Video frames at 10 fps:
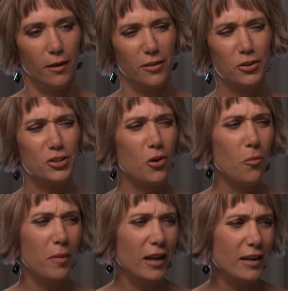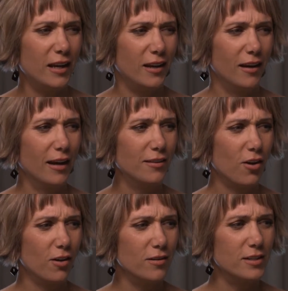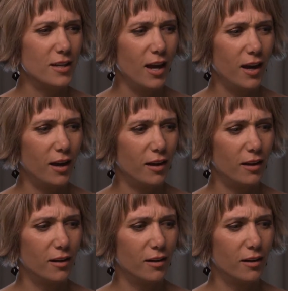There's so many. It's hard to say.